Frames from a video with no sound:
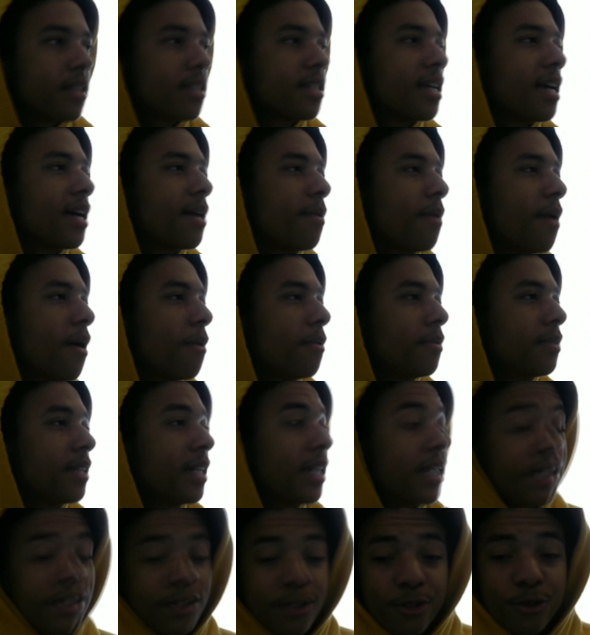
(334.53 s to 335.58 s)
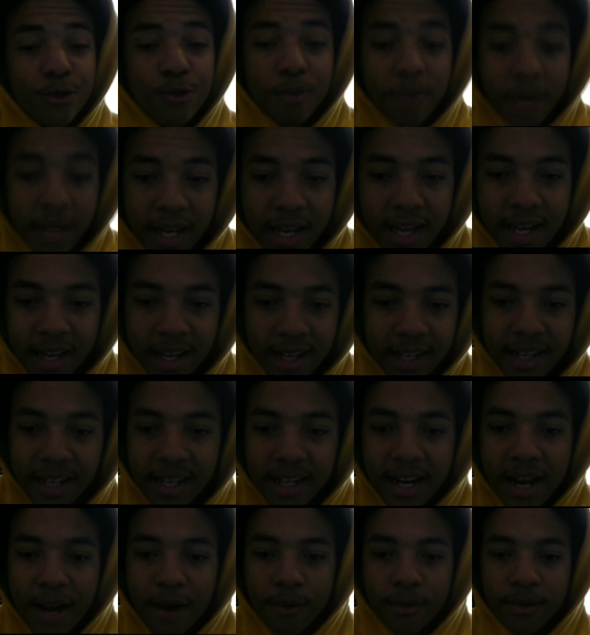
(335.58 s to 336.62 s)
the time I was getting too big,
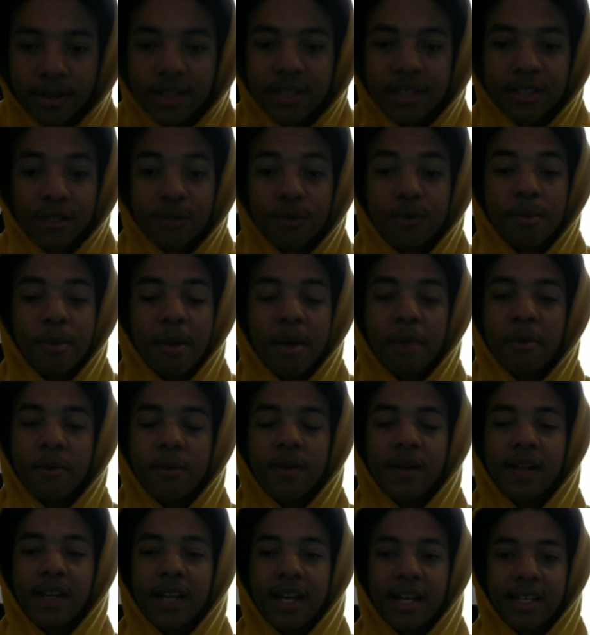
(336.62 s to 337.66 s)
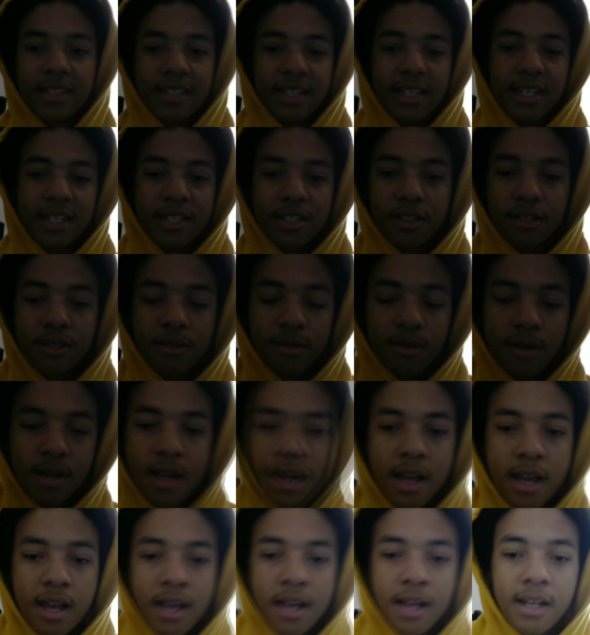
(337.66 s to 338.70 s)
and this is what made me realize that. So,
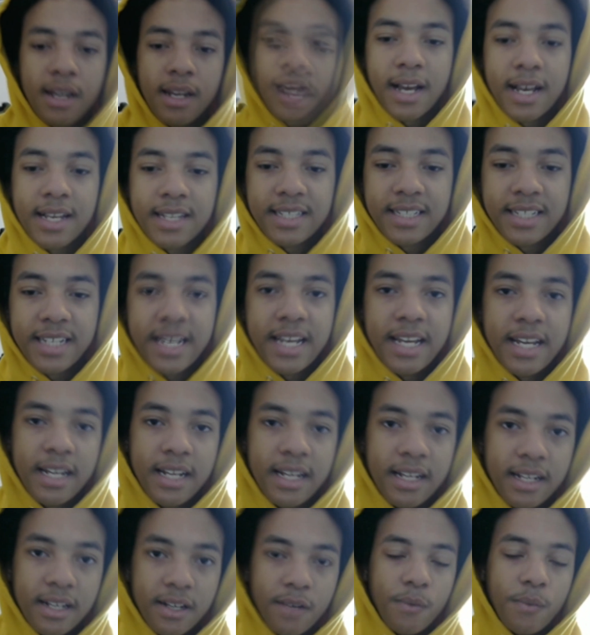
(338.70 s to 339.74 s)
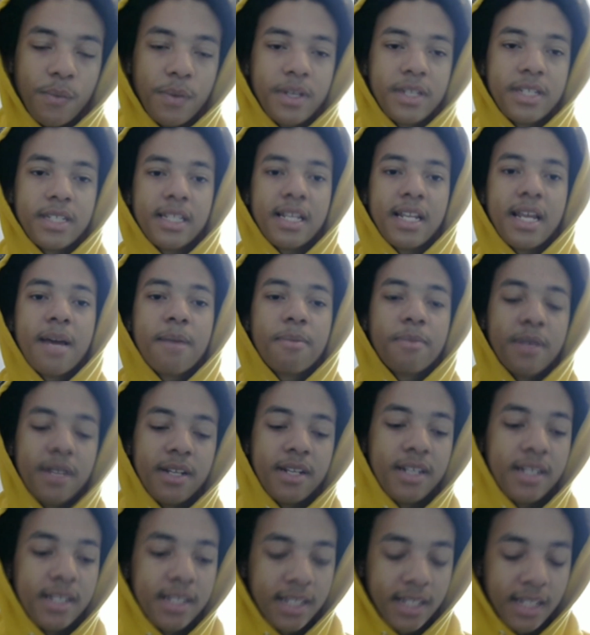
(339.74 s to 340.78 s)
like I said, we slept
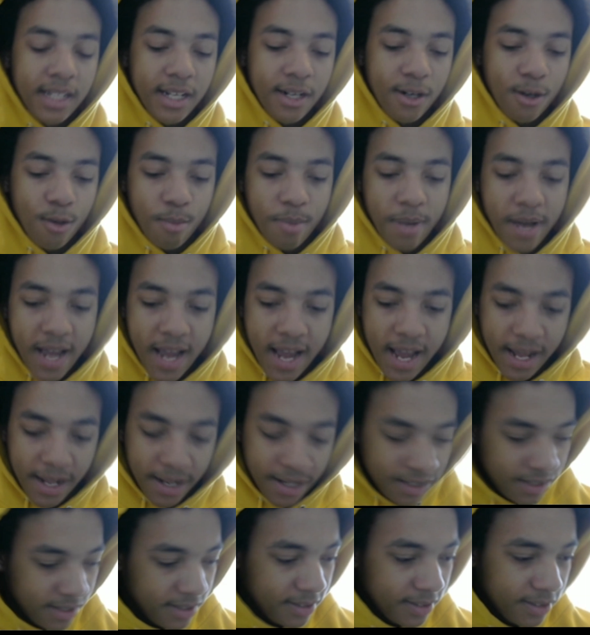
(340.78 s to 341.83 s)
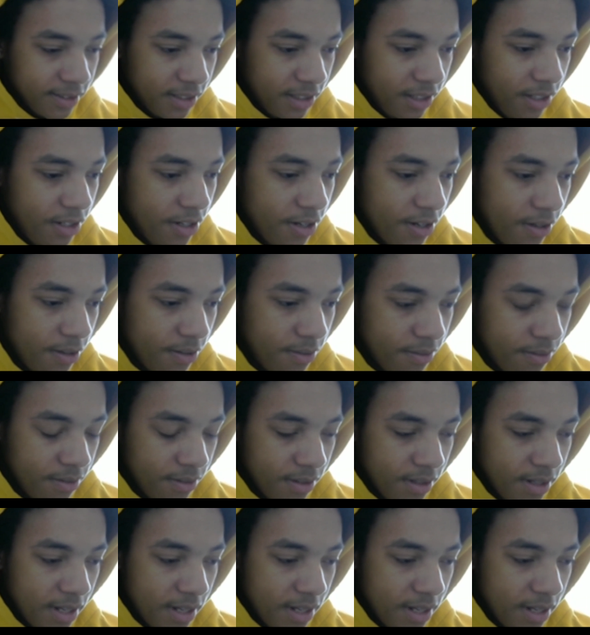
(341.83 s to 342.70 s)
in this little bed, you know.